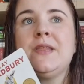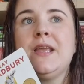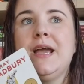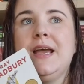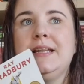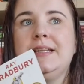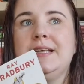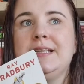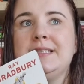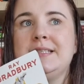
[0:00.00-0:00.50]

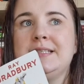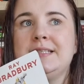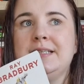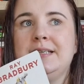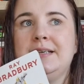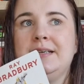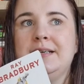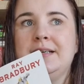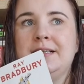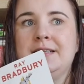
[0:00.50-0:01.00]
And that's
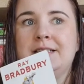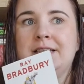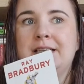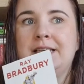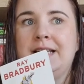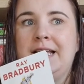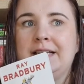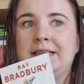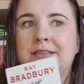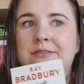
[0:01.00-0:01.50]

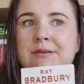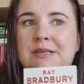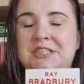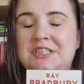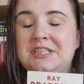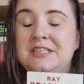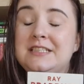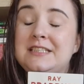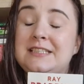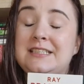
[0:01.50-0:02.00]
like
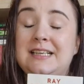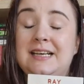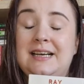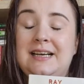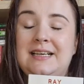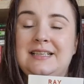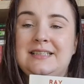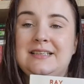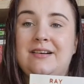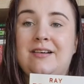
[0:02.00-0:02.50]
questions
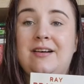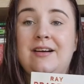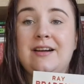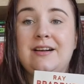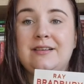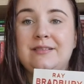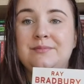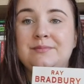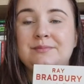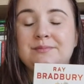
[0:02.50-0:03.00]
that
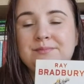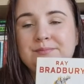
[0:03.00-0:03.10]
our